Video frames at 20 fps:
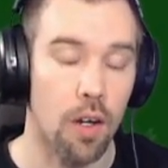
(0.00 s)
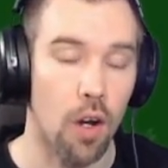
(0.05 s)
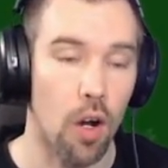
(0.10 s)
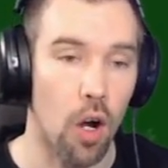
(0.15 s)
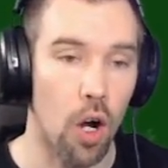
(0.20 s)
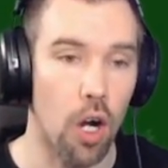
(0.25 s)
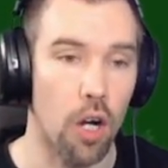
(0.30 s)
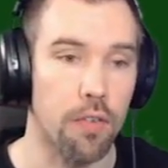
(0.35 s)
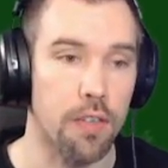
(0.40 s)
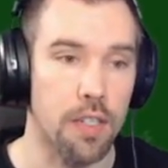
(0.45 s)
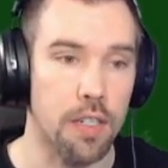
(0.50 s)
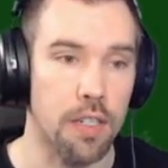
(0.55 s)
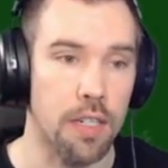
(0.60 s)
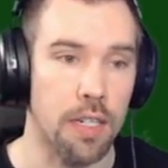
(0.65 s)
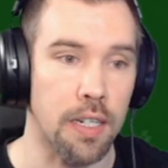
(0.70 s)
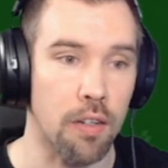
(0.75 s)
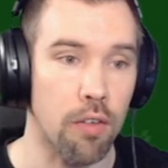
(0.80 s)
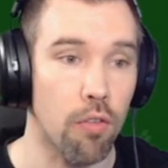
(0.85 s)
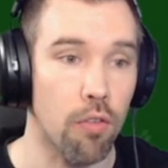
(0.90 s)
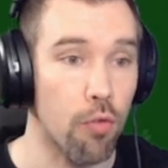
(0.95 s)

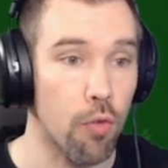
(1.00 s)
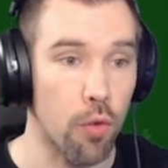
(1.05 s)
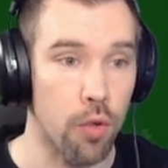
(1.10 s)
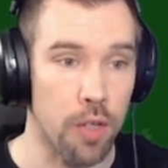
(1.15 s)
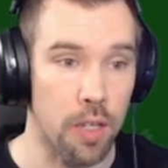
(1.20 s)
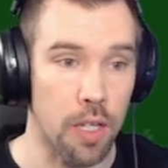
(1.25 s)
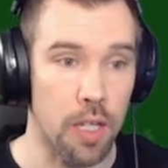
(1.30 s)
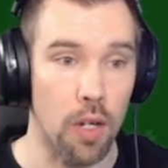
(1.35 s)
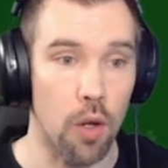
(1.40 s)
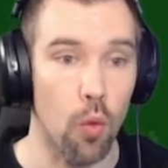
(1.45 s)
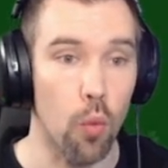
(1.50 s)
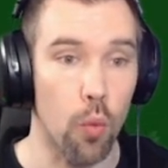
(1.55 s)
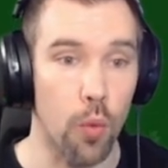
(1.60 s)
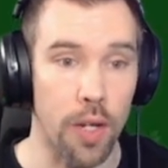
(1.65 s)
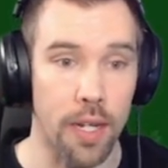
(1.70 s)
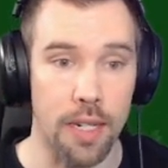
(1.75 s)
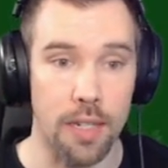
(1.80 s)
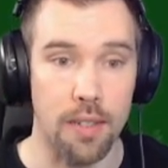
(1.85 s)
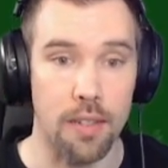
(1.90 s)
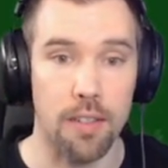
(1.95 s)
harvesting for the
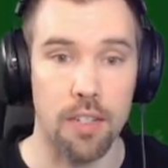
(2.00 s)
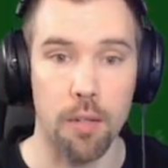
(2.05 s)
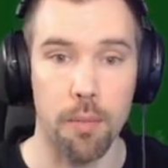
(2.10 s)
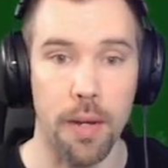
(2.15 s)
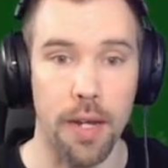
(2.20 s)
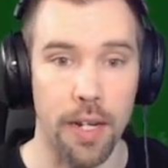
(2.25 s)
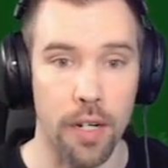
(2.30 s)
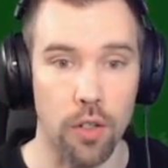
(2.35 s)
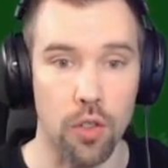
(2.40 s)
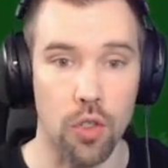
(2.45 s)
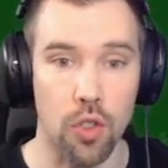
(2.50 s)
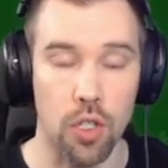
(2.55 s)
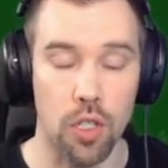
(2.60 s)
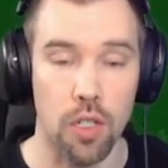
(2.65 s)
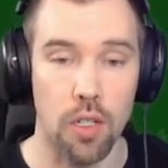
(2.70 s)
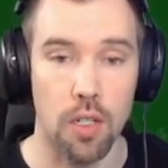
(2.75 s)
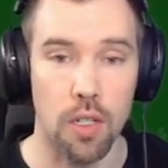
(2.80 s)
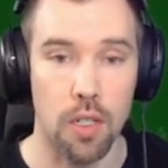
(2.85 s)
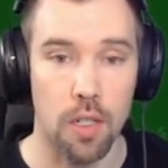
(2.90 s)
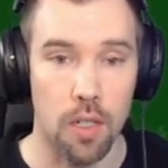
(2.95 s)
wheat,
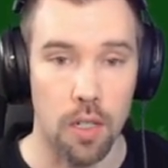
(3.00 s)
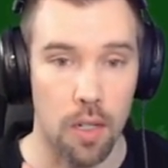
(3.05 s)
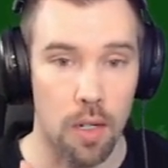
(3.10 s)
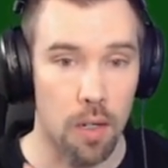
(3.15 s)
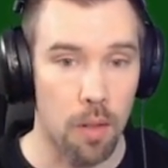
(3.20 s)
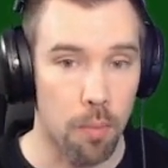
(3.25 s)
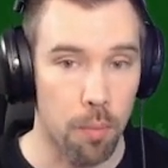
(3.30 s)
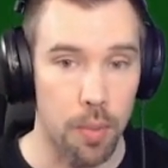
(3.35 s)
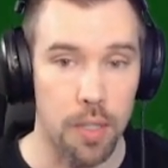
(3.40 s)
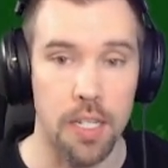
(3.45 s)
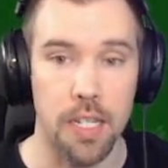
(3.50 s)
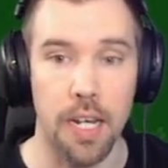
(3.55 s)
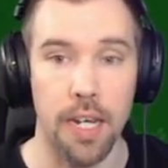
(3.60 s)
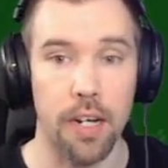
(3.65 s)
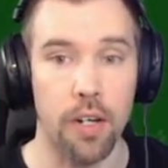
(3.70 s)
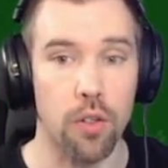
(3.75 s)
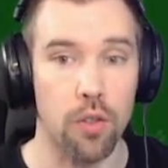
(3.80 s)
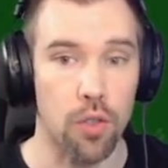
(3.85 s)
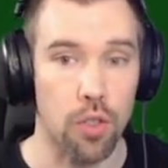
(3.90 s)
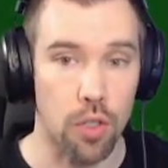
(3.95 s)
tomatoes,
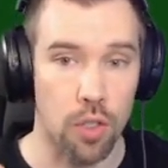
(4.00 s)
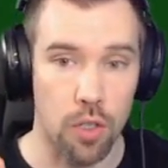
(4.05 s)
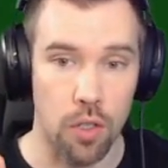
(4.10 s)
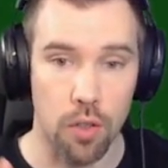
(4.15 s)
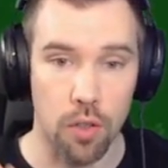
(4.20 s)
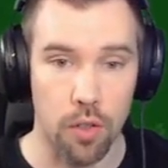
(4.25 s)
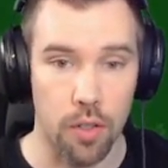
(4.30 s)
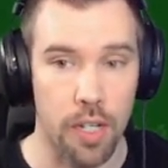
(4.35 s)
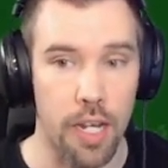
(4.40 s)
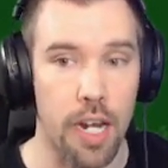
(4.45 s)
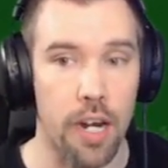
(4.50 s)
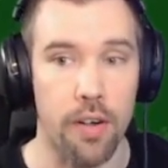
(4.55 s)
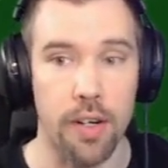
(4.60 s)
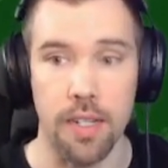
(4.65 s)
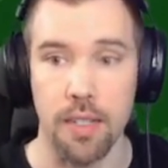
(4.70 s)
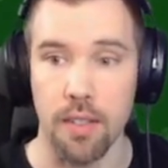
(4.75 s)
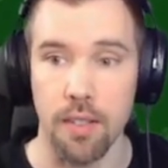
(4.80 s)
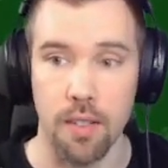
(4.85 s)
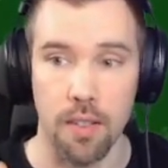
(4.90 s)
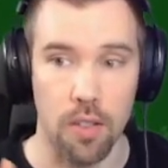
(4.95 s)
potatoes,
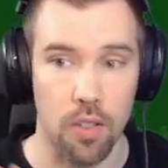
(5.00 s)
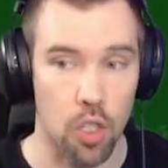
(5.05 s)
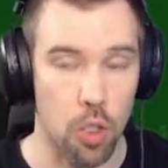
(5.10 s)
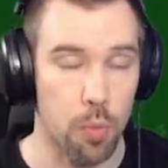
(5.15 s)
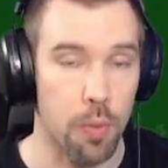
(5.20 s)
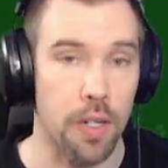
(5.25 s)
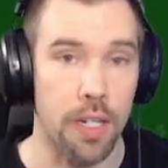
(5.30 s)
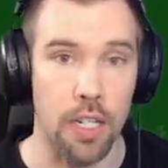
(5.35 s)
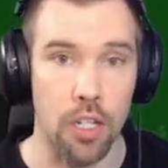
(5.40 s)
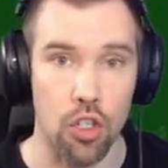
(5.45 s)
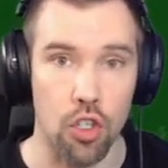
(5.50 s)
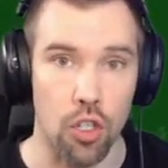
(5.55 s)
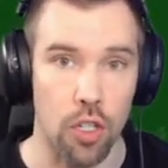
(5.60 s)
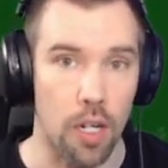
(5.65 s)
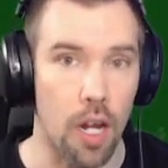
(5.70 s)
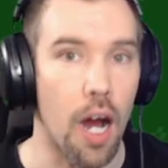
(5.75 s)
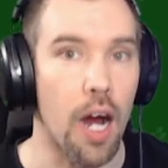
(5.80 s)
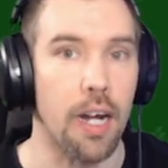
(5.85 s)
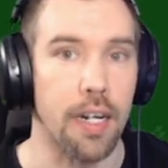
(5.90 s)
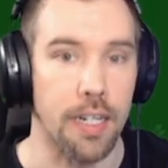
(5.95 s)
carrots, spinach,
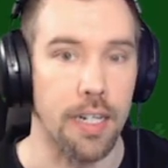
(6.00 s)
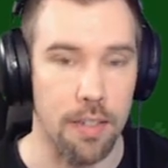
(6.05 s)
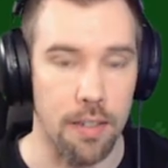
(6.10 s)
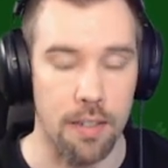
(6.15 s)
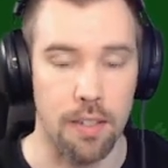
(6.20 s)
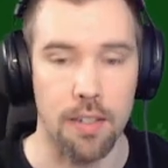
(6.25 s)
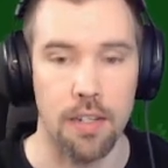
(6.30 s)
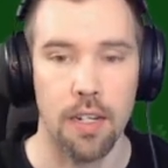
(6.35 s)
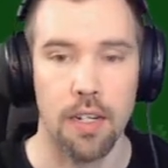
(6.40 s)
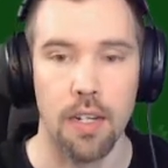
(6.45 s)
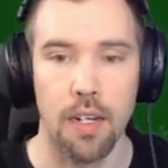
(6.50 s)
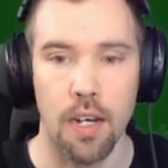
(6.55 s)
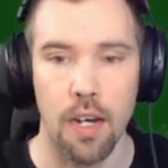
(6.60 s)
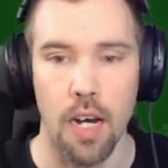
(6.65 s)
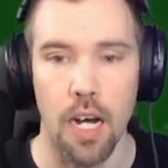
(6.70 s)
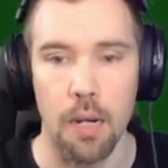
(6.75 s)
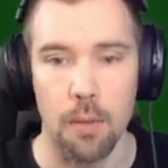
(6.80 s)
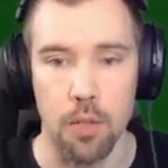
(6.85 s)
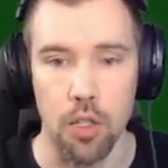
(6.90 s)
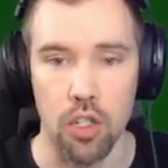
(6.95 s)
and onions.
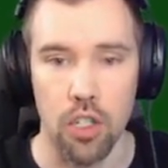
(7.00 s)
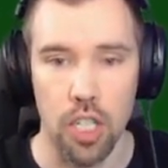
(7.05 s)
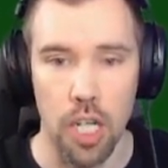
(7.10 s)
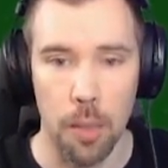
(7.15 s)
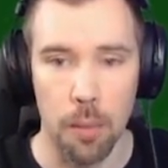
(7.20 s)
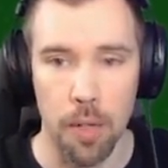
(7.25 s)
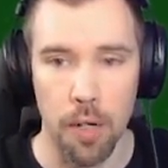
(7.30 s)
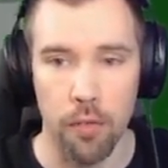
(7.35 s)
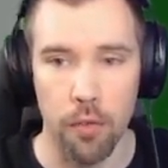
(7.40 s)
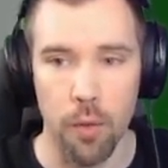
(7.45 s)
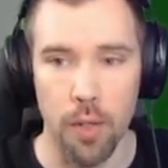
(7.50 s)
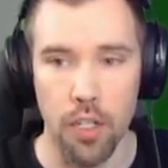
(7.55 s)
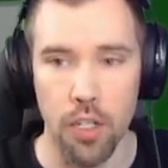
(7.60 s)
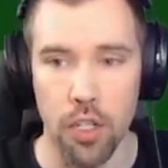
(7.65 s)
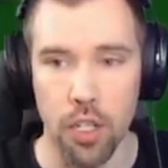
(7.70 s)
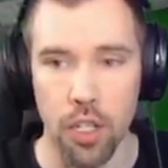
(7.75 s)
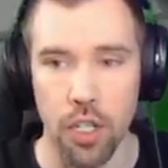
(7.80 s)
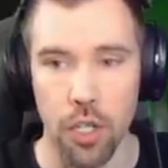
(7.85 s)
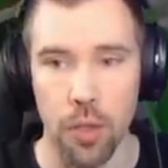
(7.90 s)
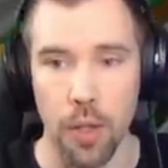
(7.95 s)
So there's a couple different ways
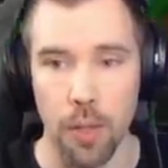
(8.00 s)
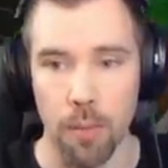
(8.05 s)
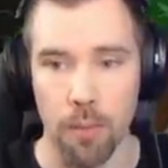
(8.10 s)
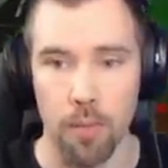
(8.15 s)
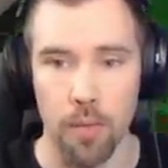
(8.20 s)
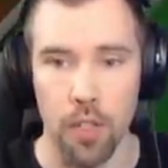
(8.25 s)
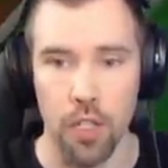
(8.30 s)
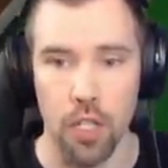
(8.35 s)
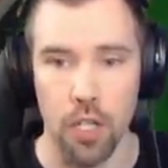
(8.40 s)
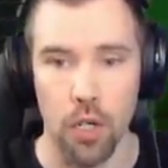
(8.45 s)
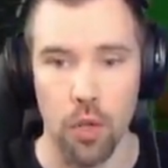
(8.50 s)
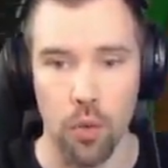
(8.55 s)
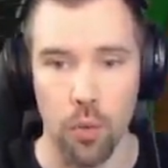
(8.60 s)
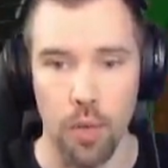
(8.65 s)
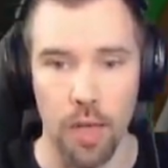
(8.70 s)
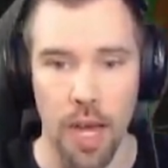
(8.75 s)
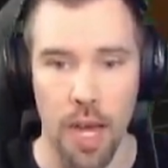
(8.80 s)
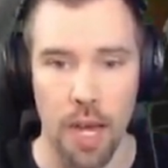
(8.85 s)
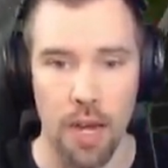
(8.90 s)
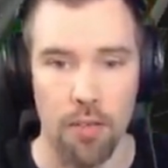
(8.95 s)
you can do it. So
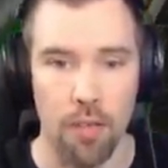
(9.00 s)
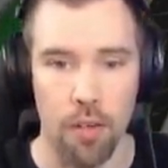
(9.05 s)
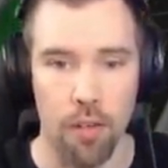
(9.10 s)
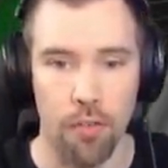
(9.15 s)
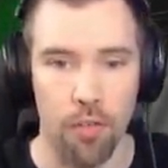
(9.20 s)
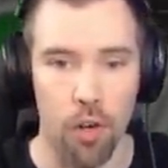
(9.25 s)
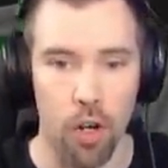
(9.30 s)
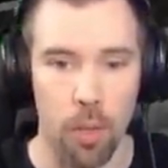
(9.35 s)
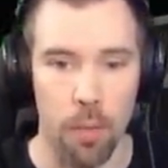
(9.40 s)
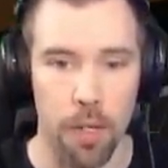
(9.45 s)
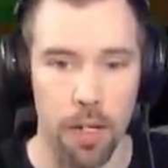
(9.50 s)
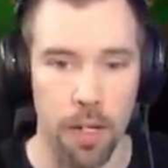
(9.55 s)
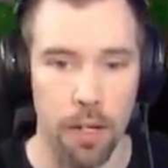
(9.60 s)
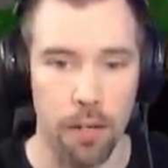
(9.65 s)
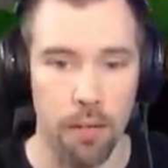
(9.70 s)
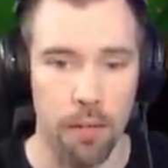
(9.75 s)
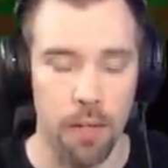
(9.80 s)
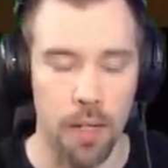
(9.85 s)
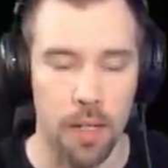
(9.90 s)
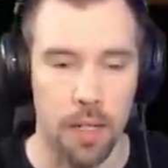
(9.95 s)
we have a farm
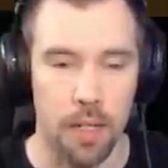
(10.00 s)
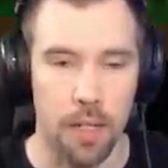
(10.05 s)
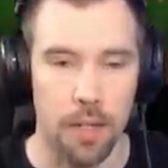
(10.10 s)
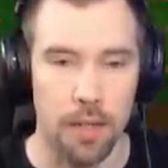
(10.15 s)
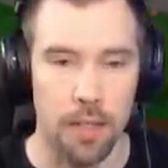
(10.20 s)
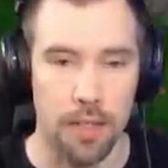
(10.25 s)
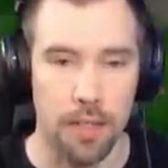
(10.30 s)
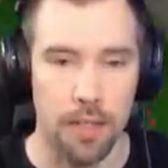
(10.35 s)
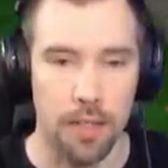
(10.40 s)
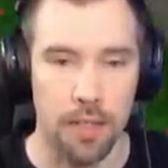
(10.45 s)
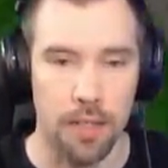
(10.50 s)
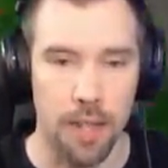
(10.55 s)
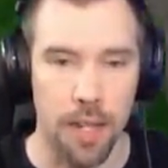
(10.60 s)
here. This is